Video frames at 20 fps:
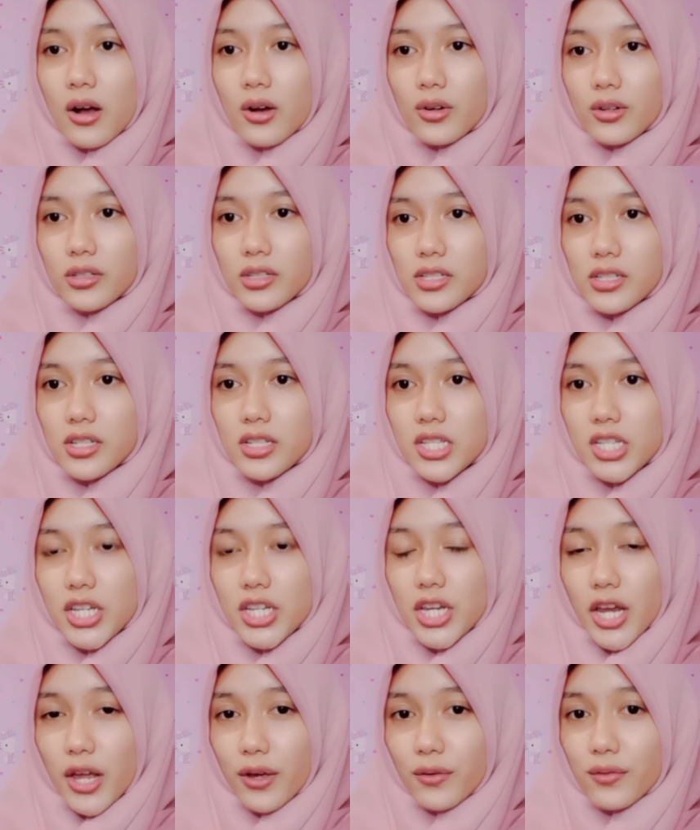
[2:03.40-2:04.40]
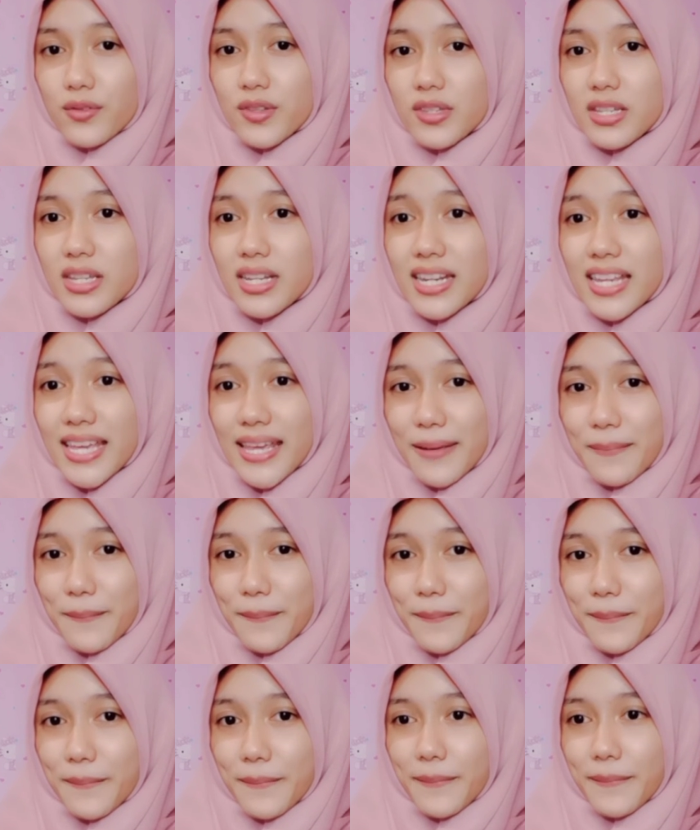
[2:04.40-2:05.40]
Could not she have seen him?
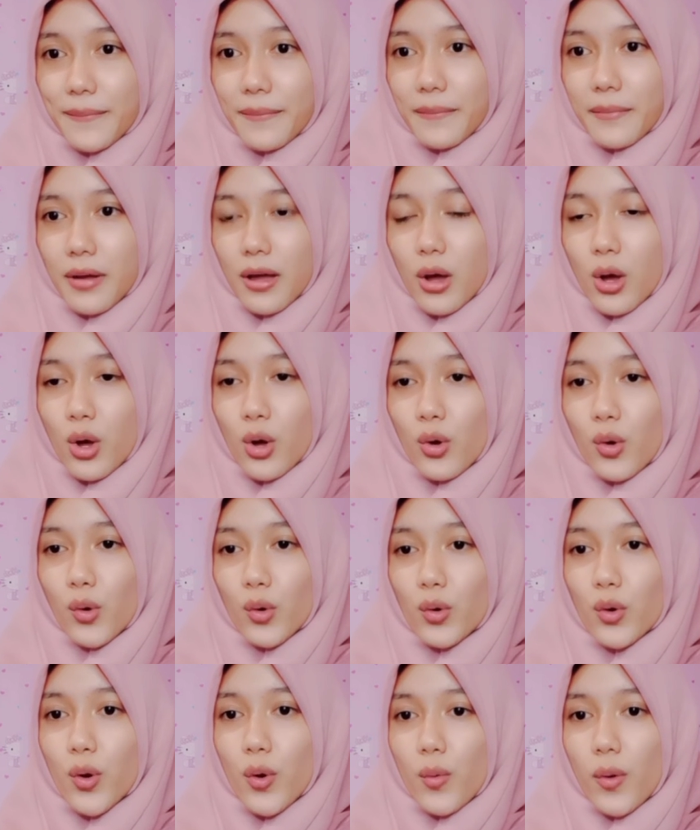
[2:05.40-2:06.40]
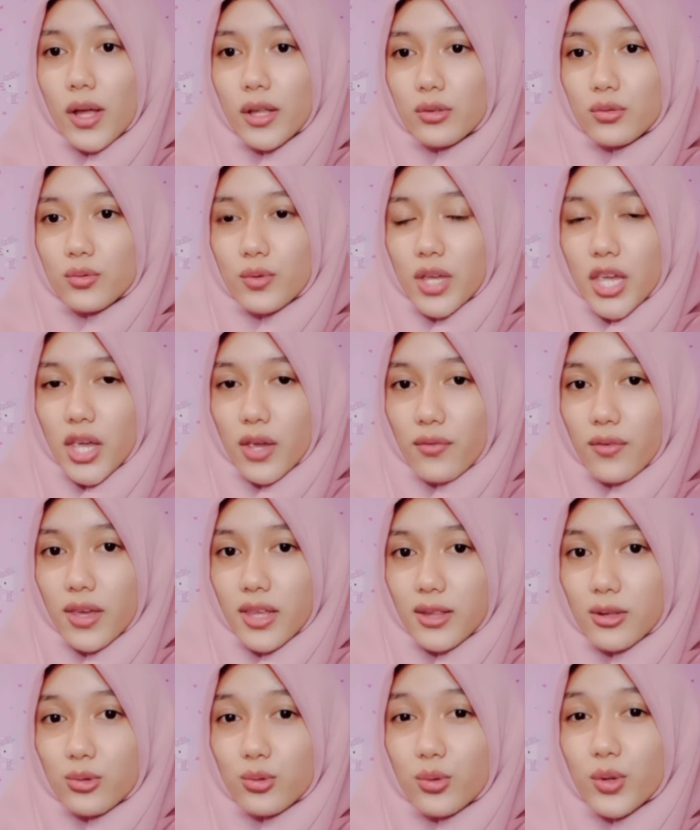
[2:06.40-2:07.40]
Do you want to give
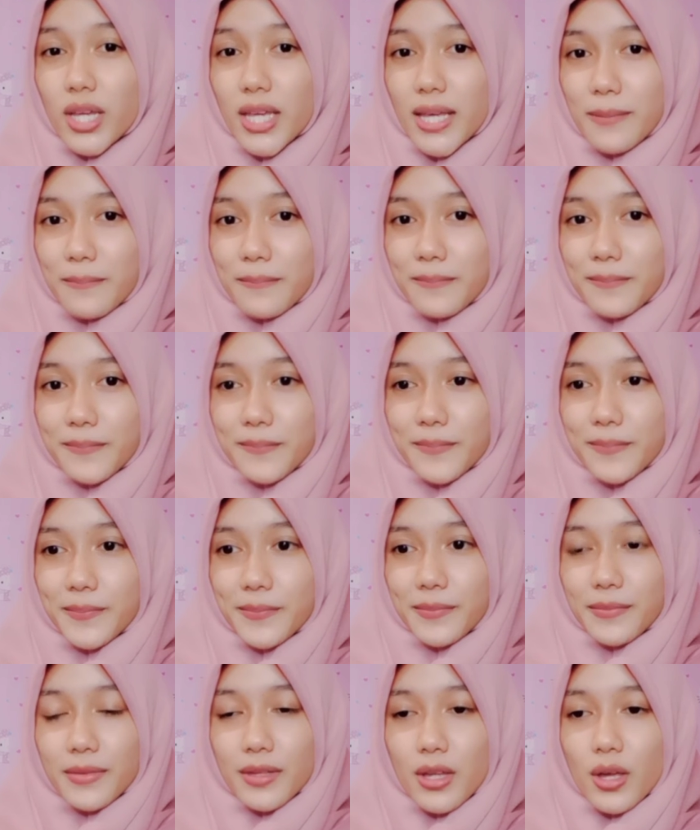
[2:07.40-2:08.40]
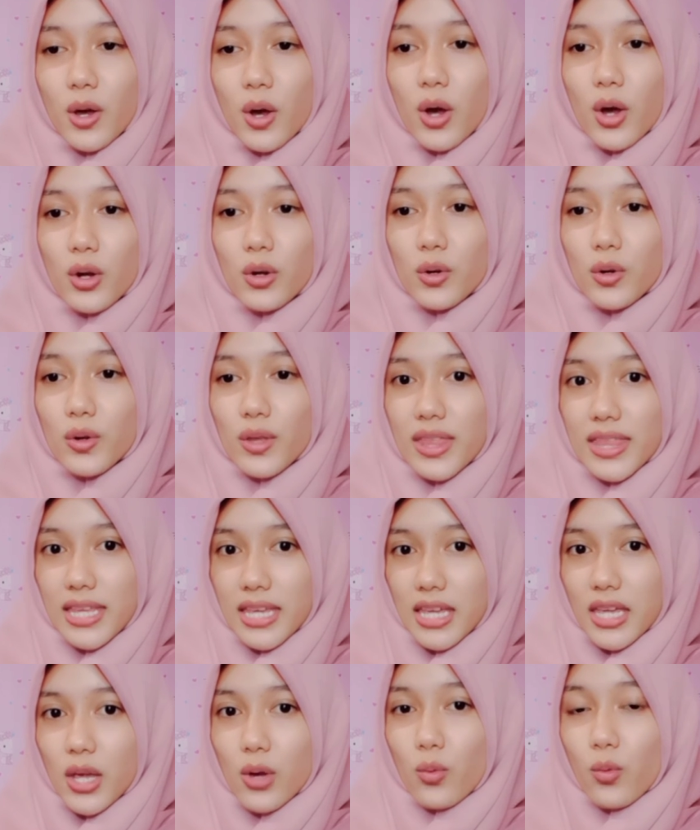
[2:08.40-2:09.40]
it to him? Do you
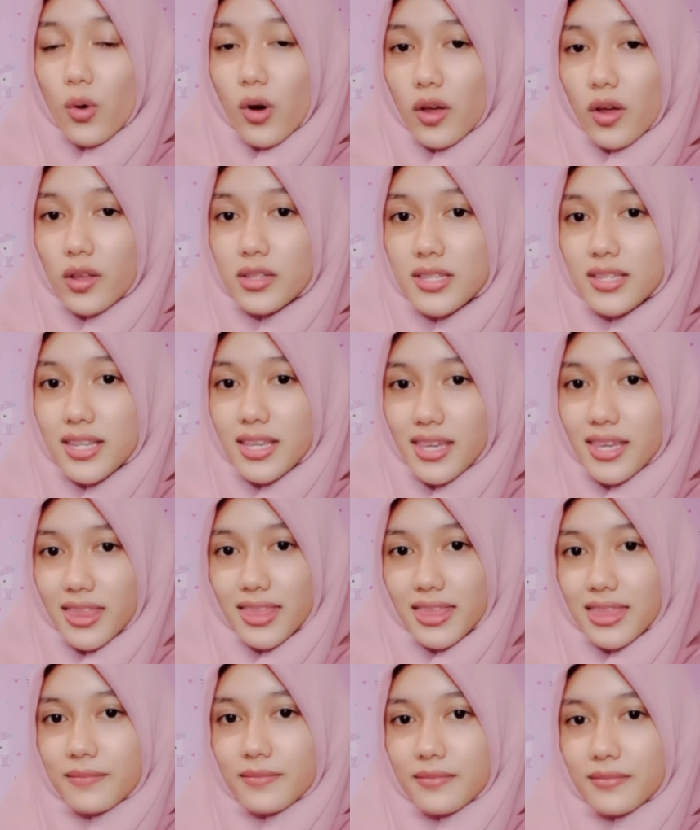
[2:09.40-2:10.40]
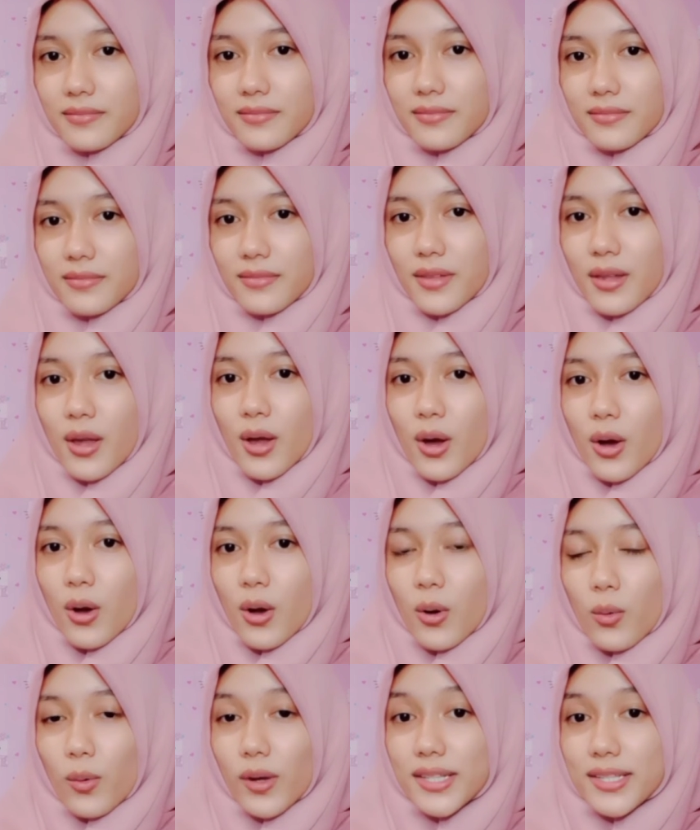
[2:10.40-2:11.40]
think he wants it?
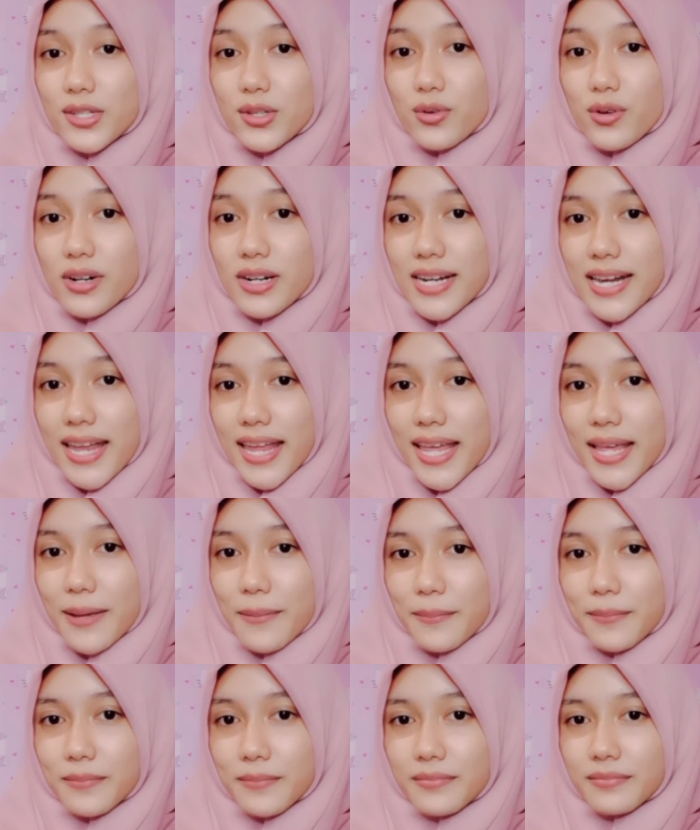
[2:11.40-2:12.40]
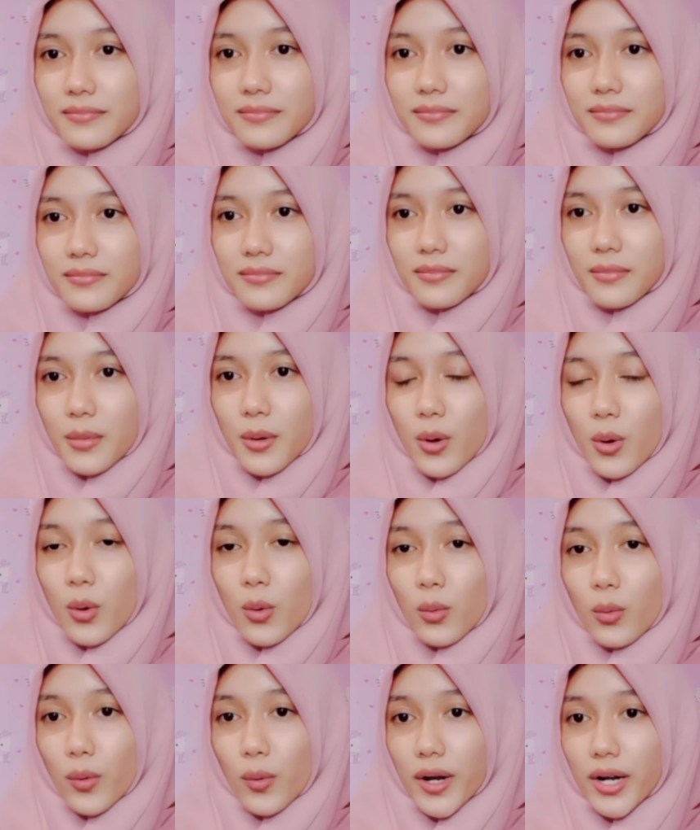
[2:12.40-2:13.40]
What's your name?
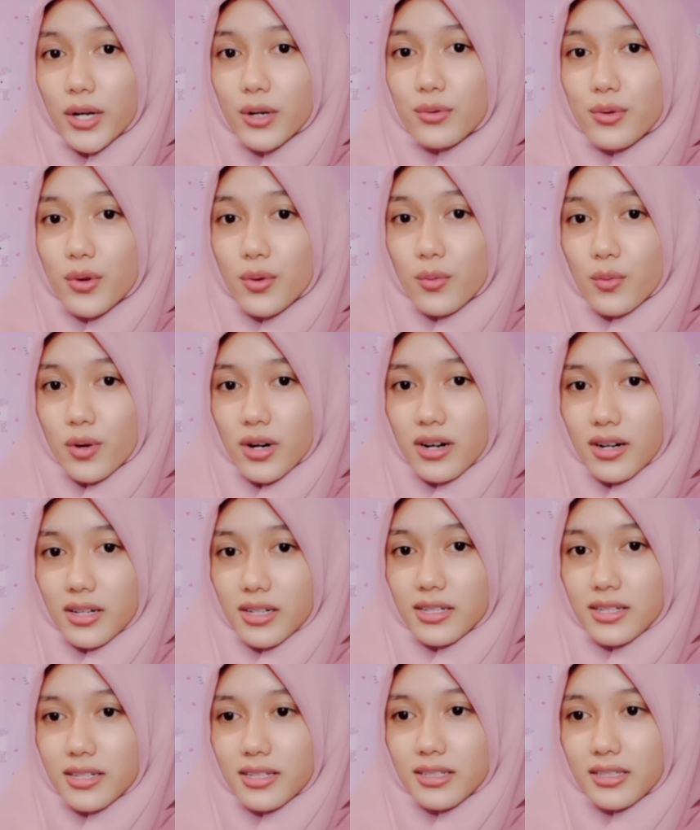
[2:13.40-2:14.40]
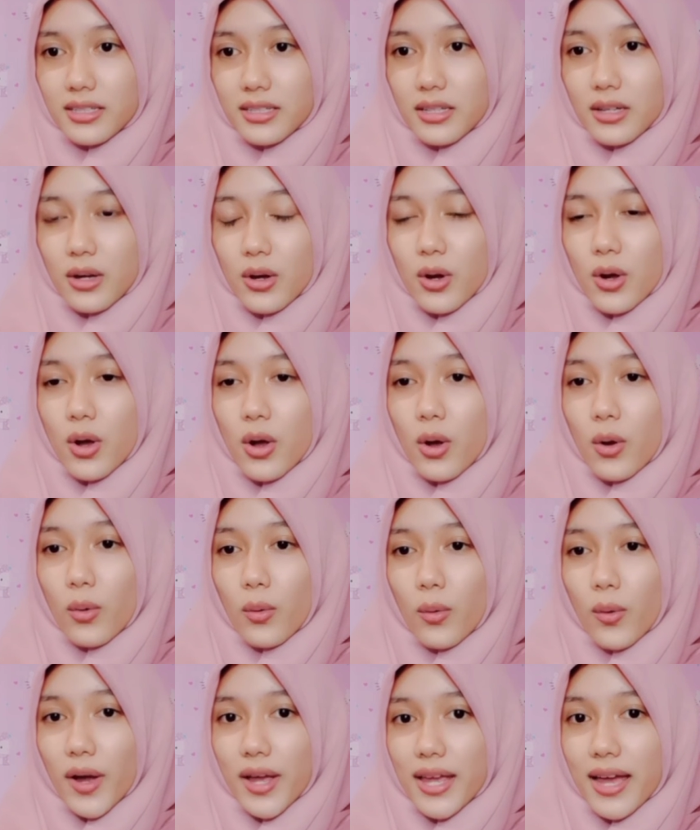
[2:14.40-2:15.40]
Where do you work?
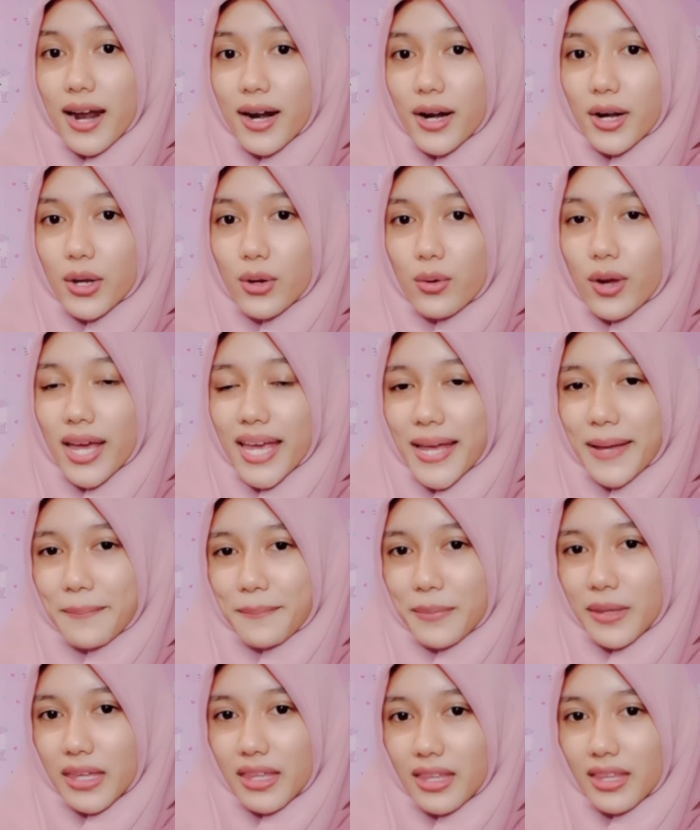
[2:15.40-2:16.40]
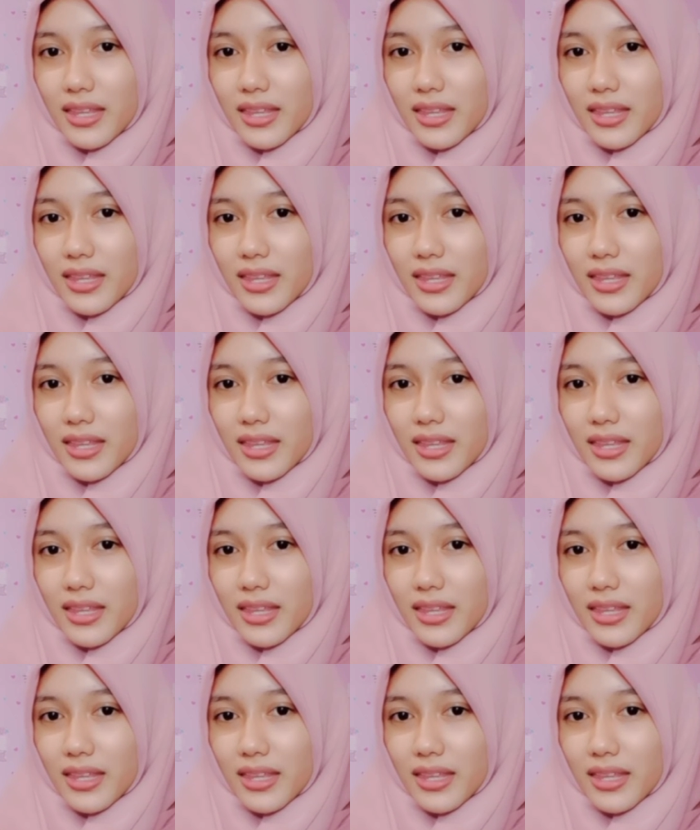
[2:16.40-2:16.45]
Why are you happy?